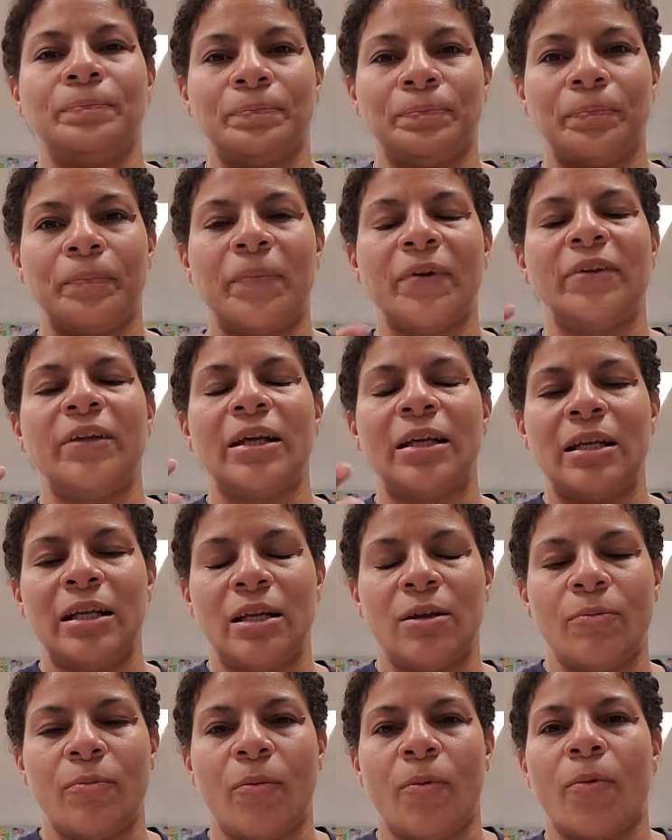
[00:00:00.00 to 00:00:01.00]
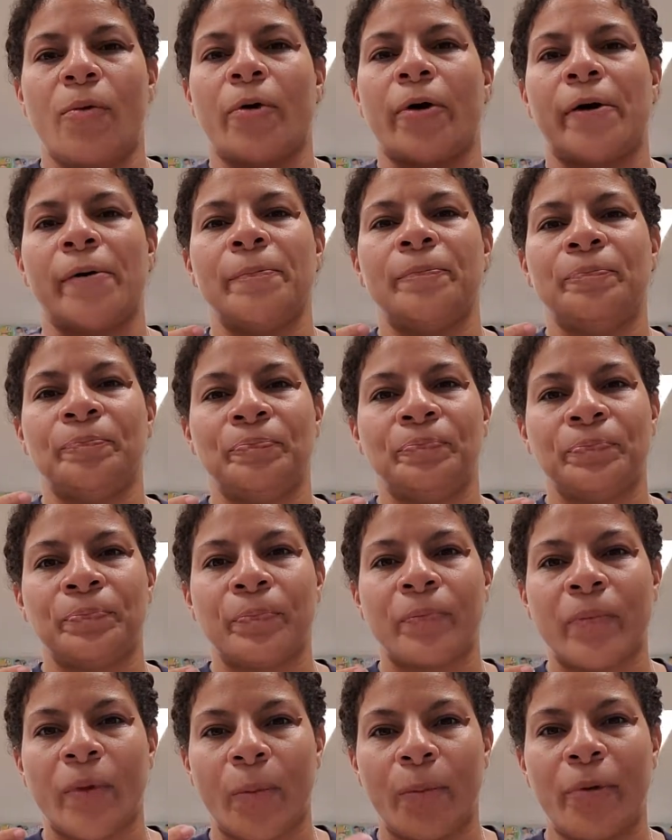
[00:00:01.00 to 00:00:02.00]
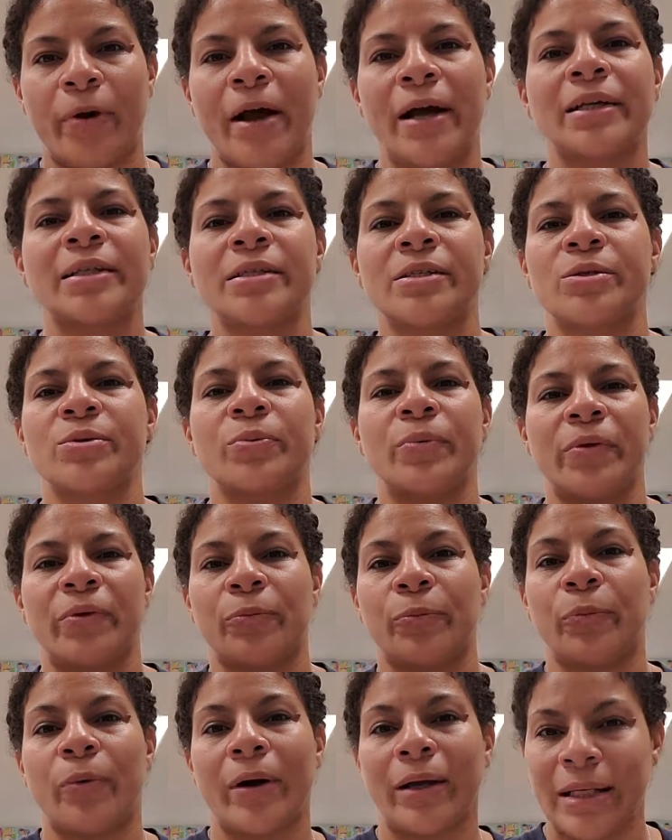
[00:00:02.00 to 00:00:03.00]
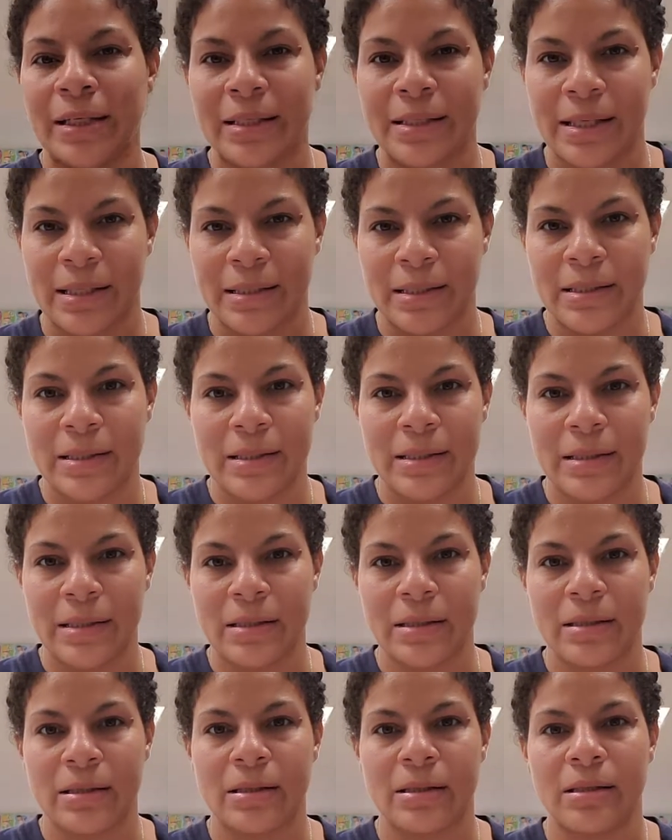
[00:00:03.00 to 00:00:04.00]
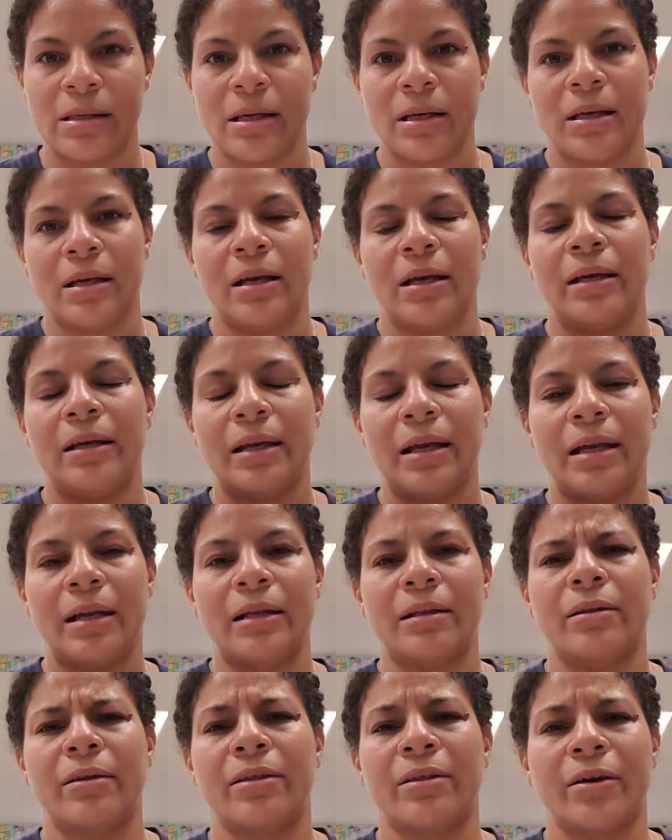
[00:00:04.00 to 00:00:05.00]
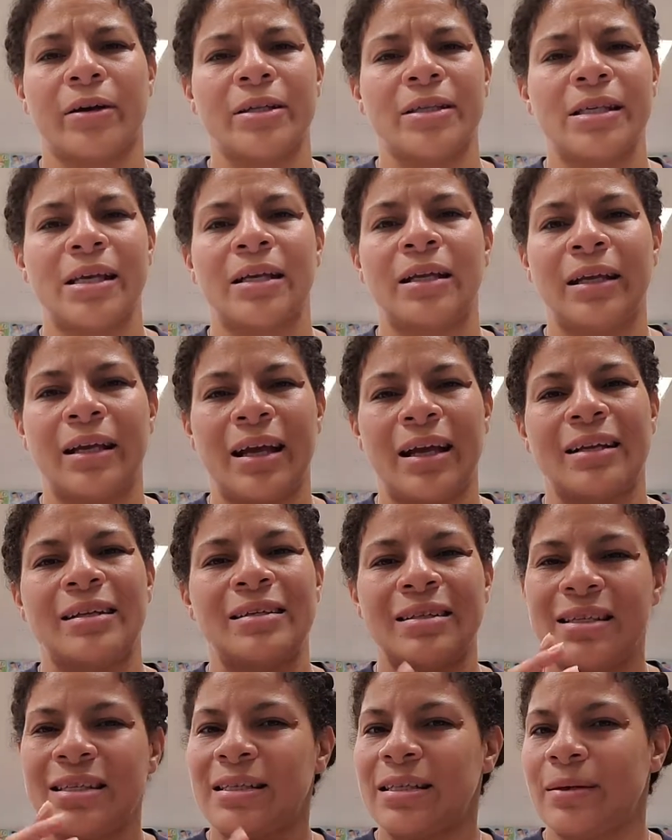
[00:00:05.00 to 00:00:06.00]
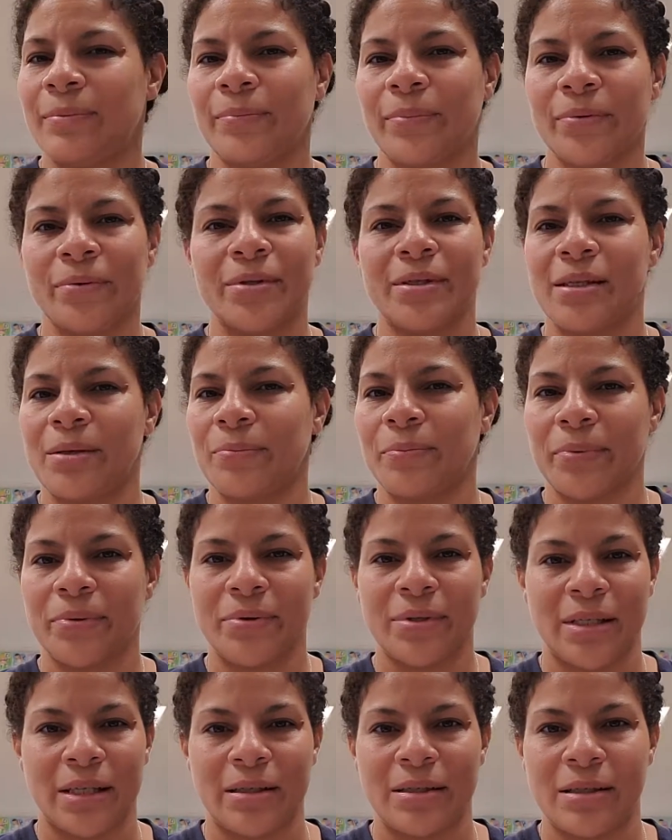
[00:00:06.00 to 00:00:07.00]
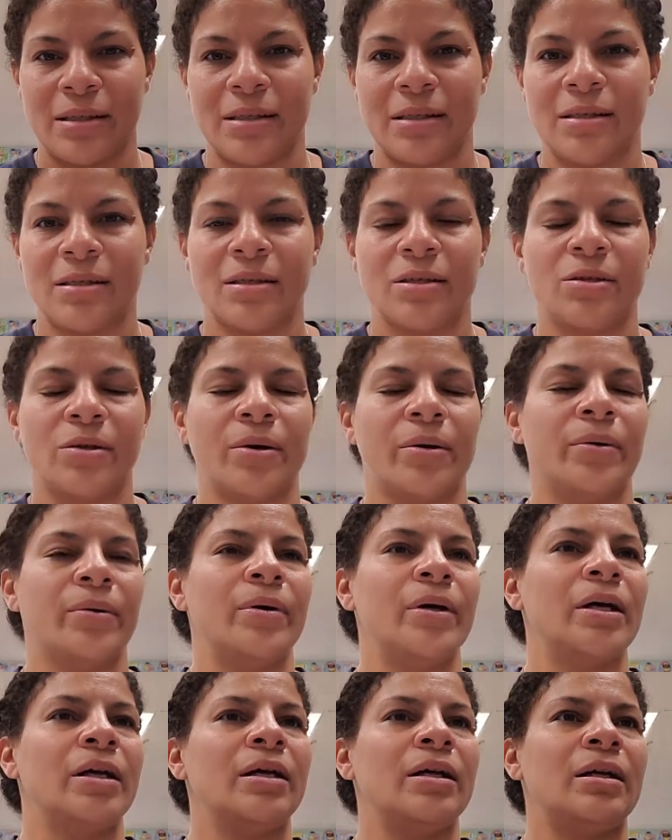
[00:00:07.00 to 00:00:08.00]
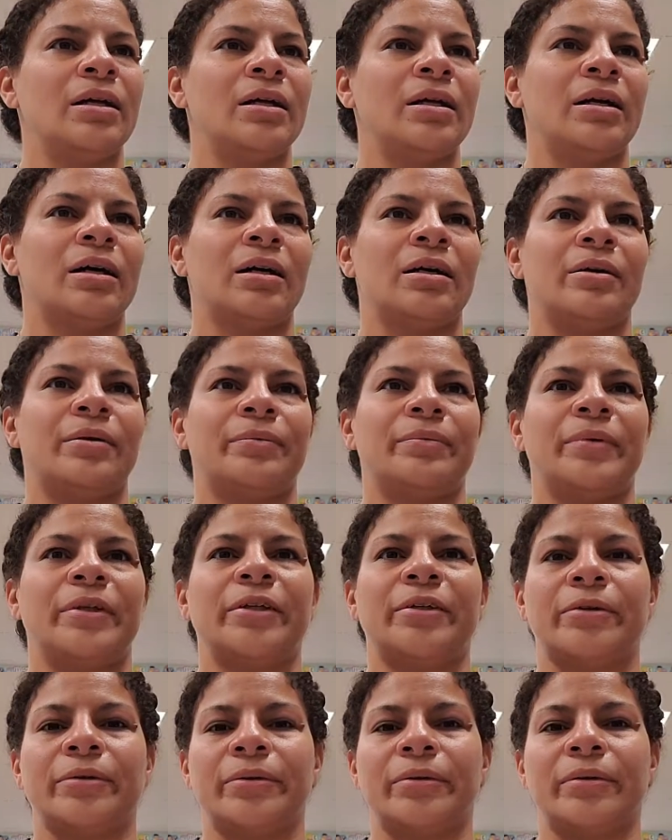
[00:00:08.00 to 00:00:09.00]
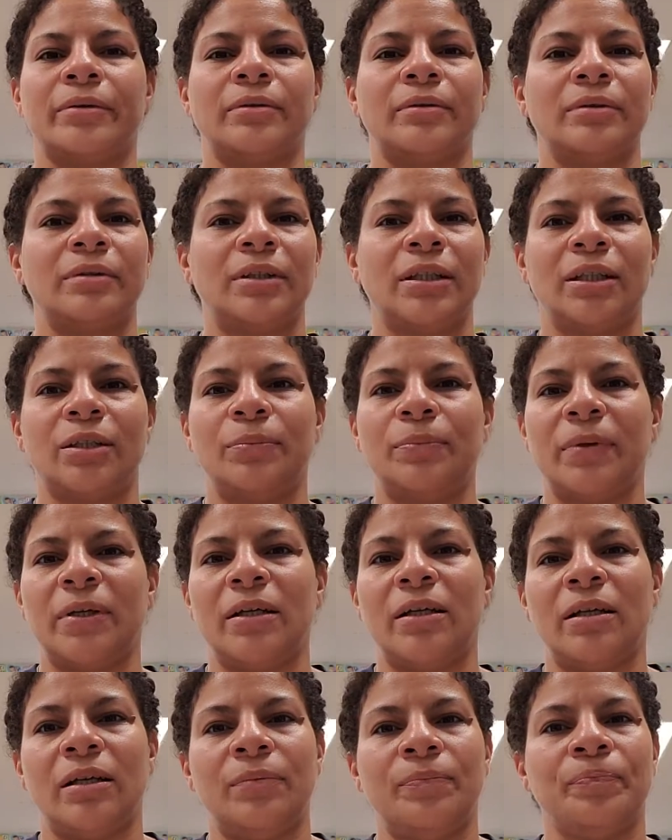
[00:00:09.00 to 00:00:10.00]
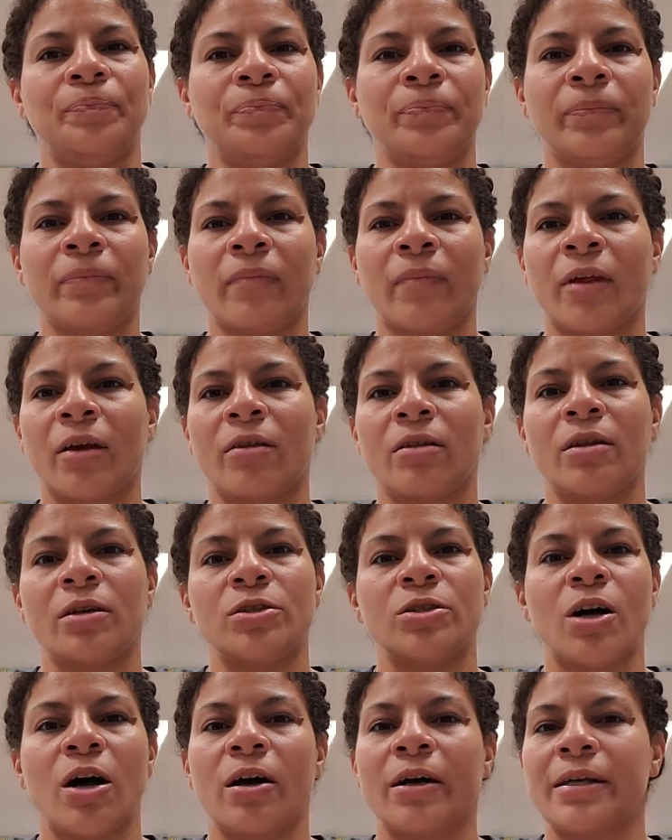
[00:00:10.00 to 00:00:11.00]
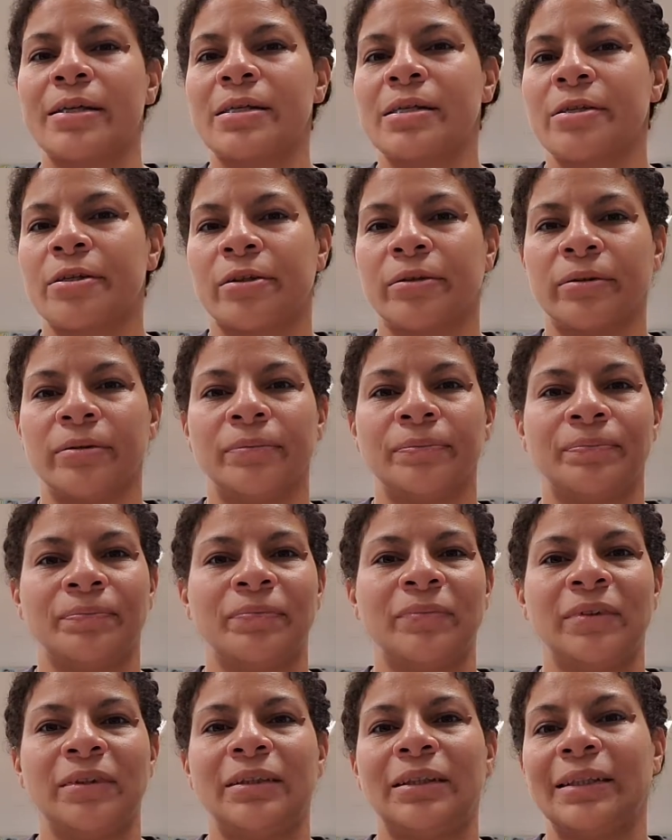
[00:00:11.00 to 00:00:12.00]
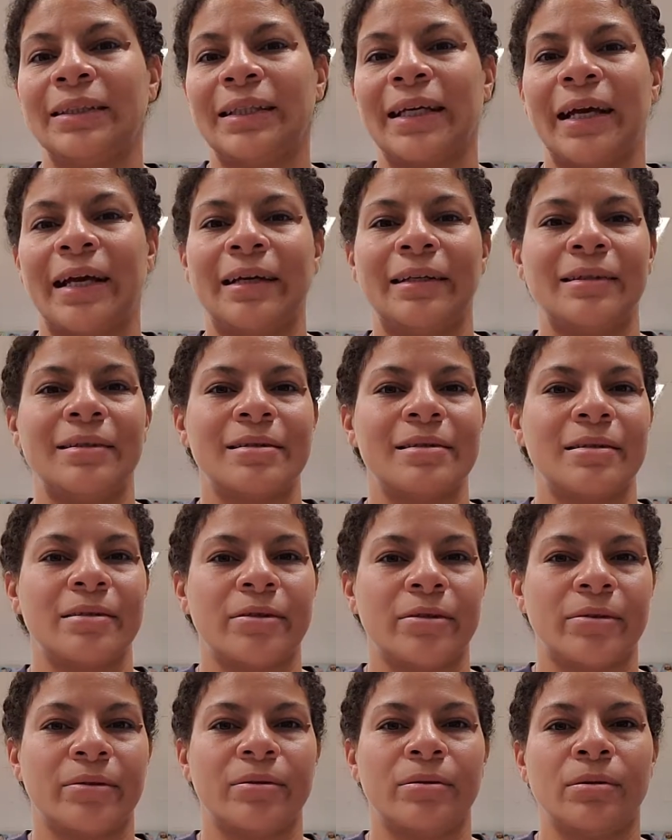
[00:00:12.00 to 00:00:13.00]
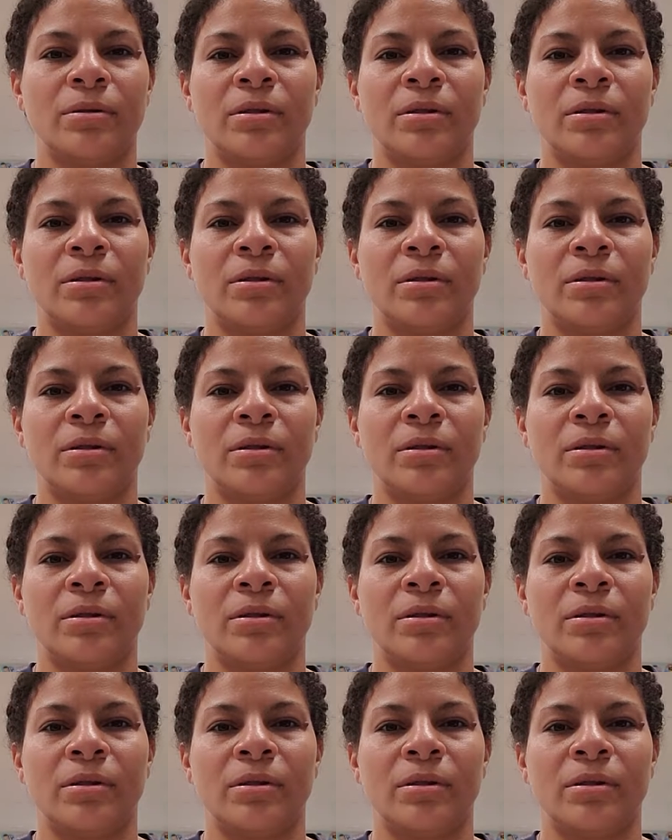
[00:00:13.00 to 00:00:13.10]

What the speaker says: But they need more practice with writing sentences and getting the thoughts. And again, simple sentence. So little could be the dog is little, the cat is little.